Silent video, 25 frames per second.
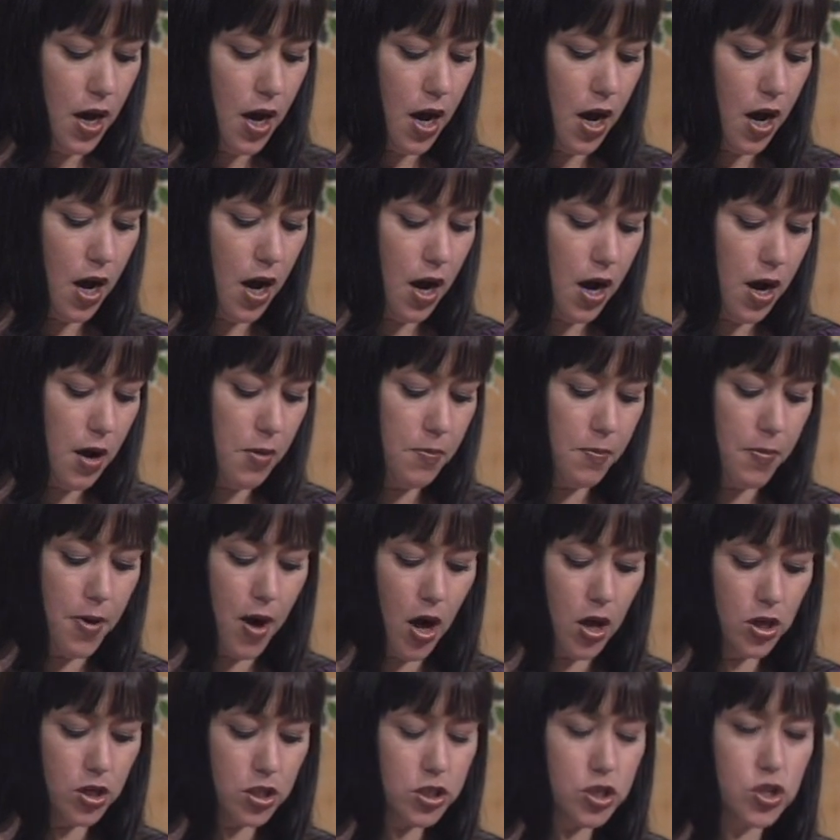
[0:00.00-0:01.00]

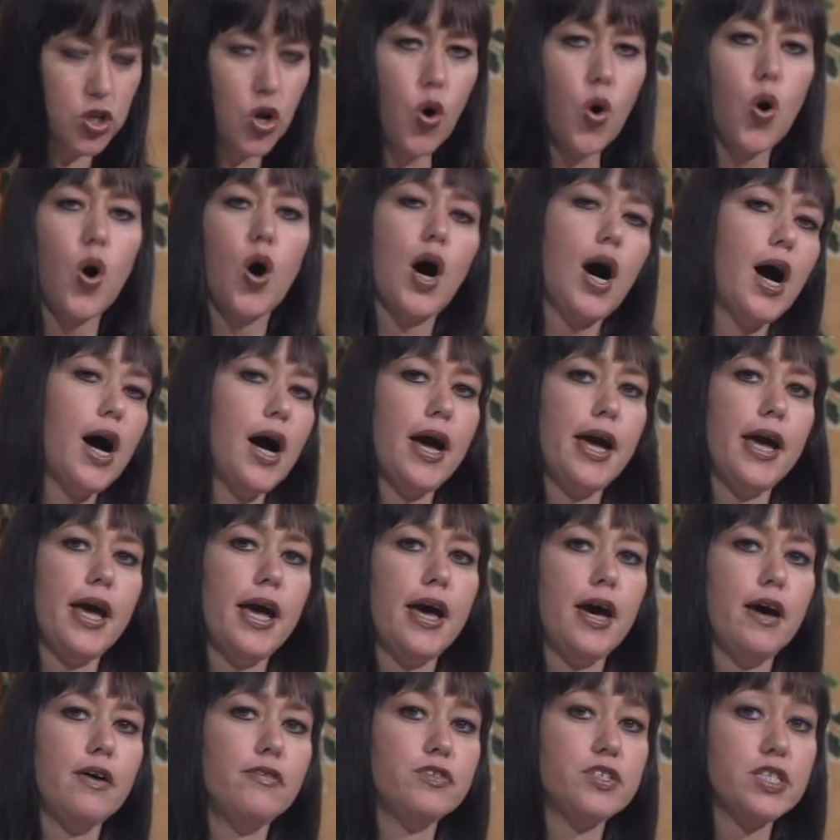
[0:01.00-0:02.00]
Also, I
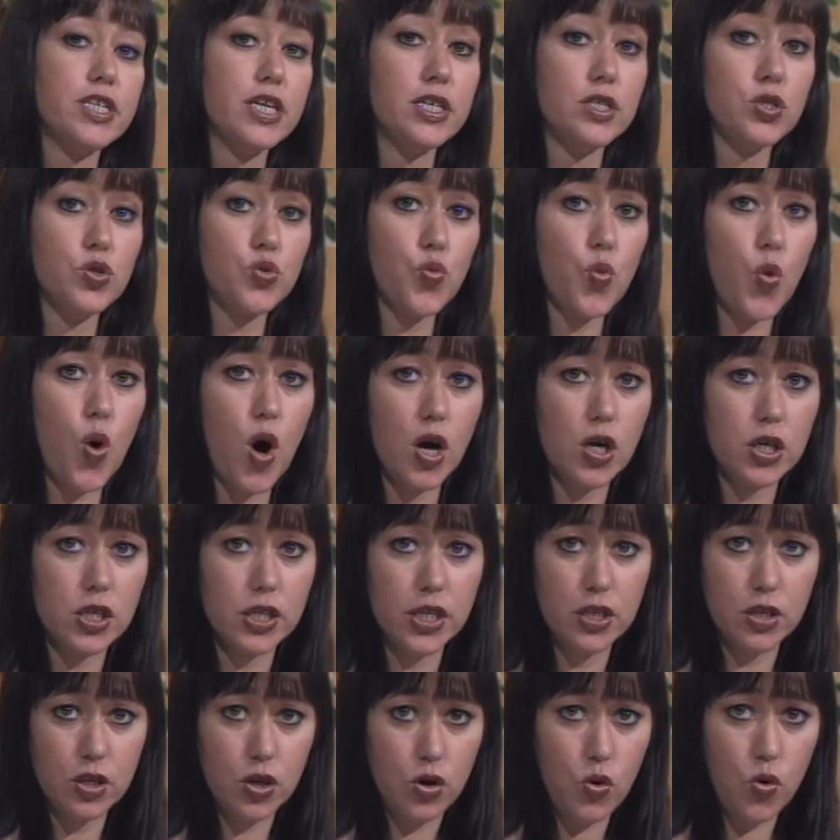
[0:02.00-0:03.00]
have since walked
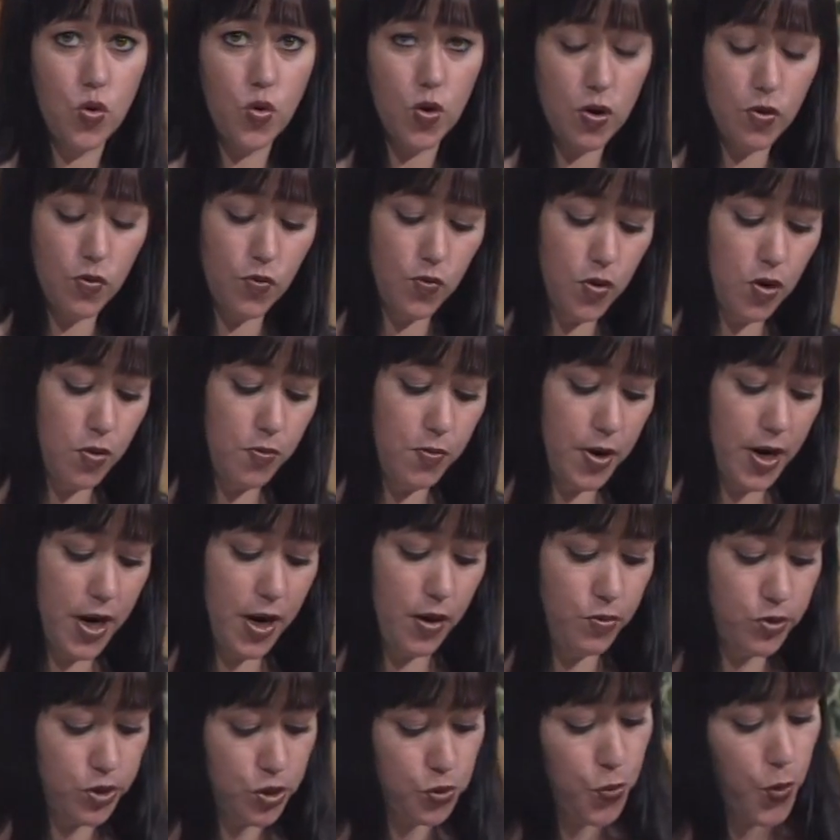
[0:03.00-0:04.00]
in the courtroom when I
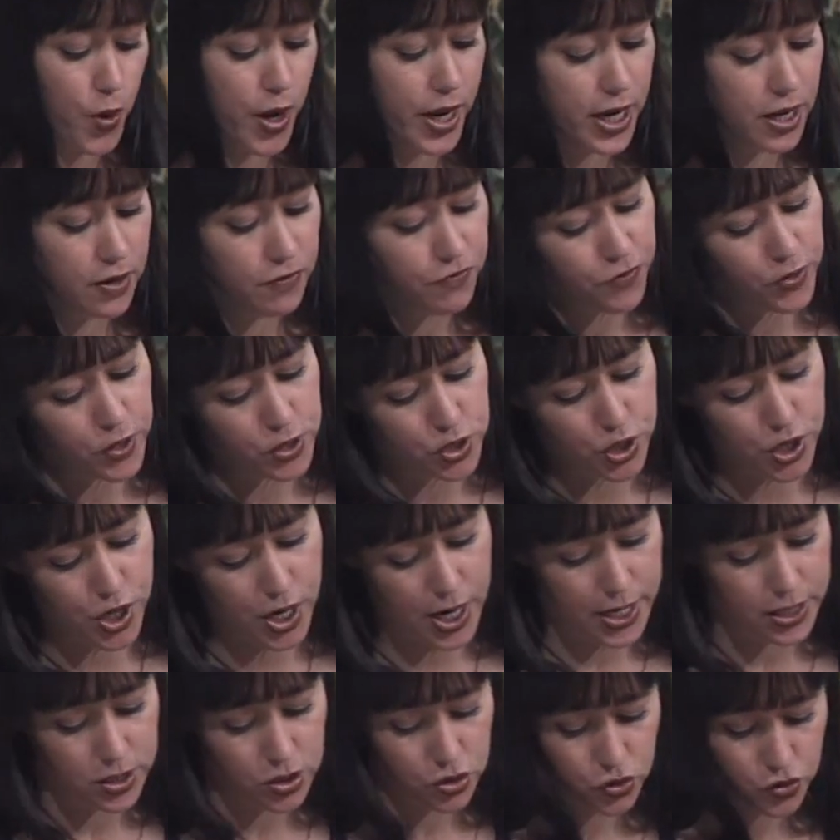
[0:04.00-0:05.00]
was waiting for
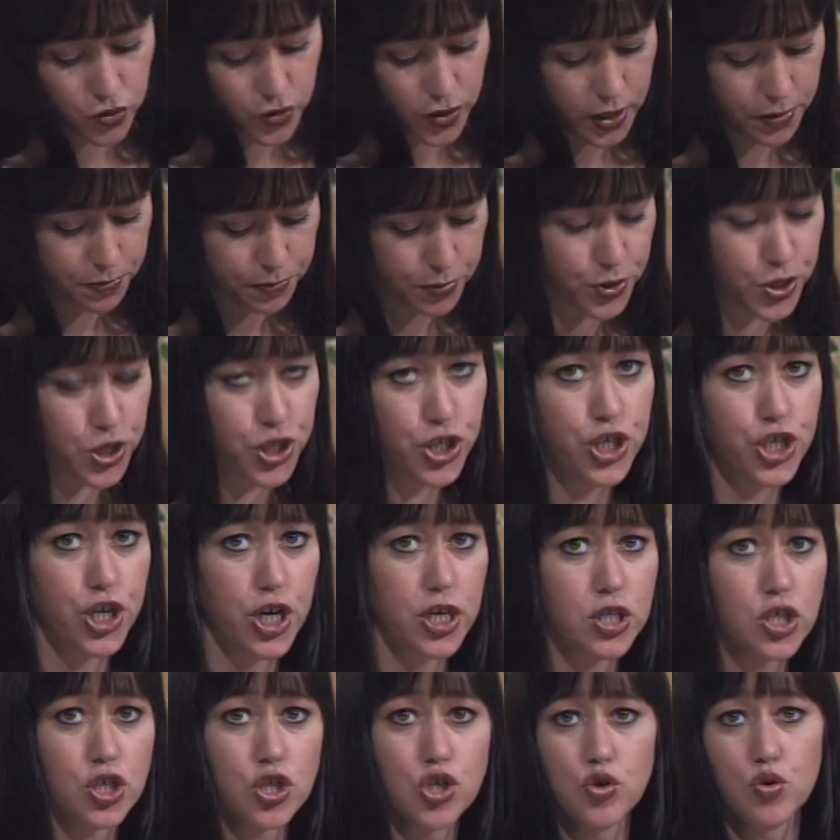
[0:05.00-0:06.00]
transcripts
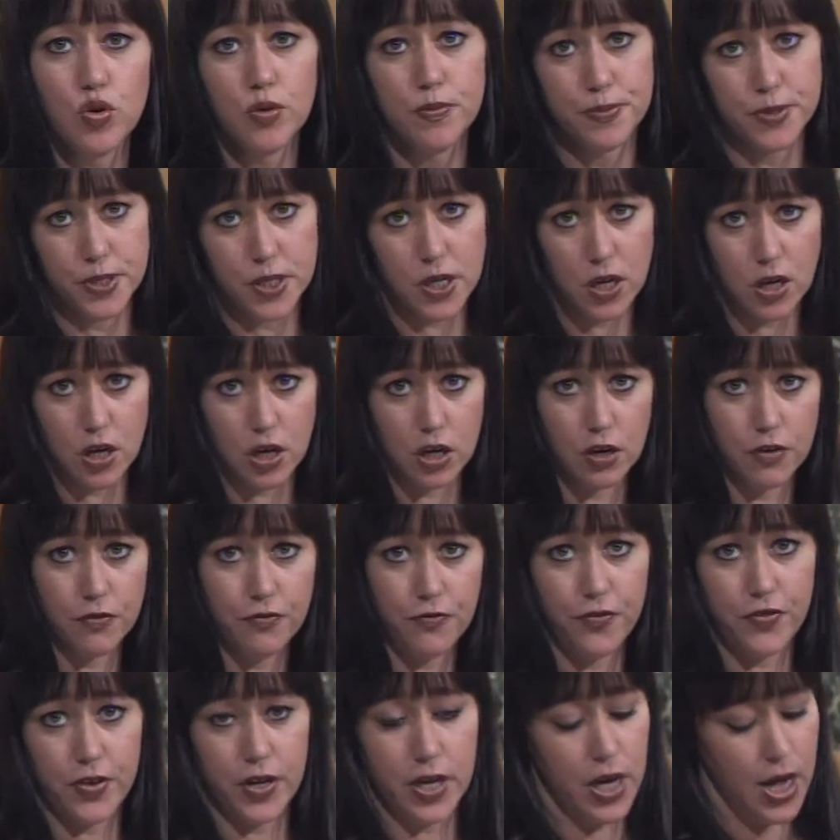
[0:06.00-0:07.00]
just to
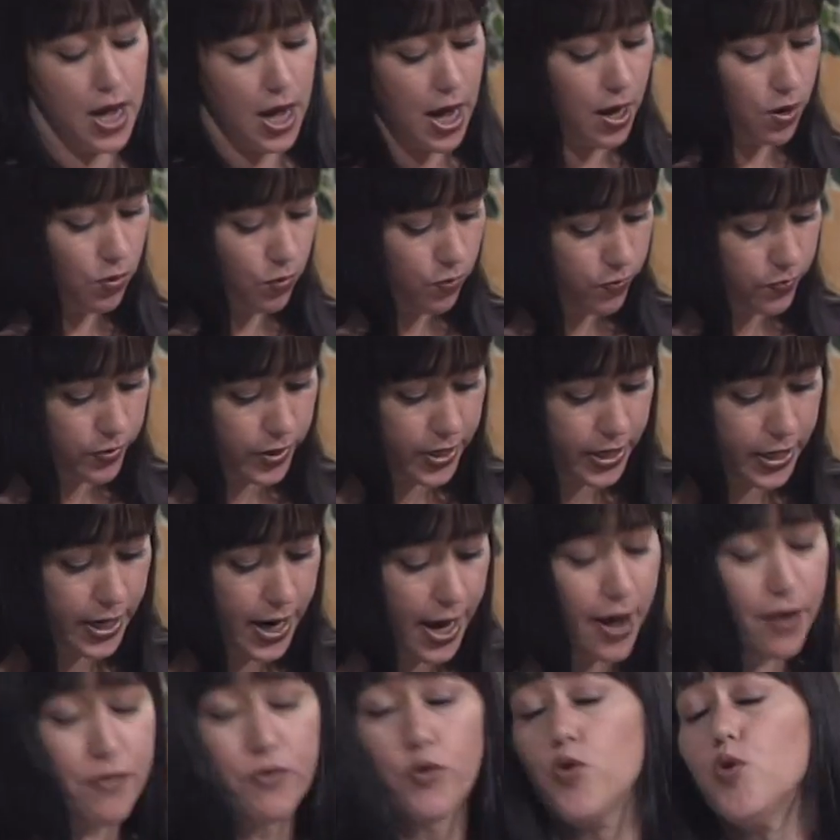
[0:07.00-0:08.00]
observe. I didn't
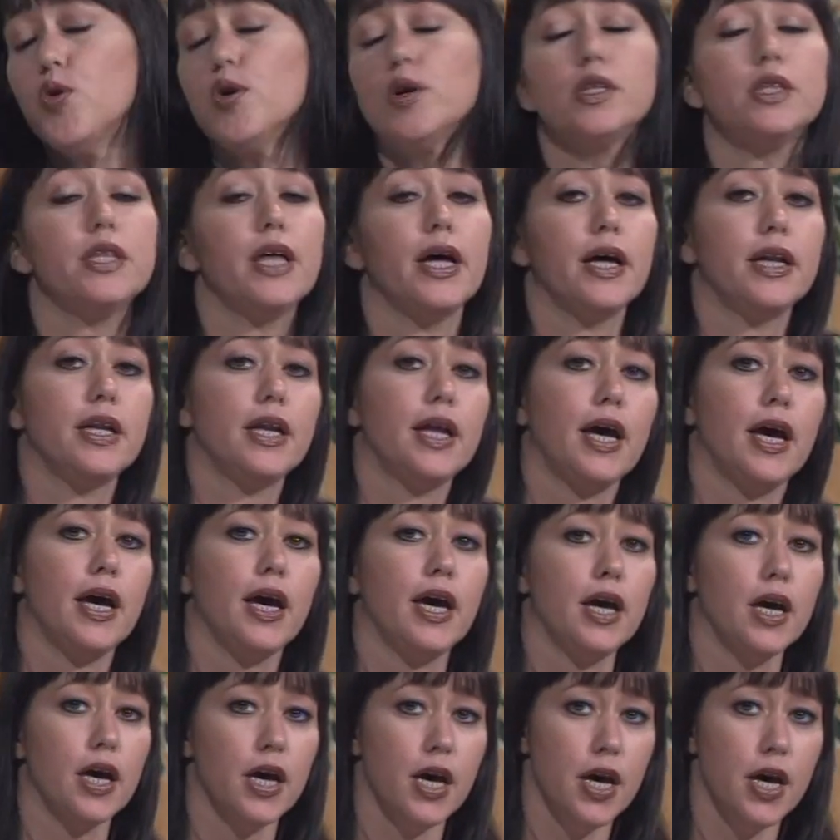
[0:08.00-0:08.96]
have court that day,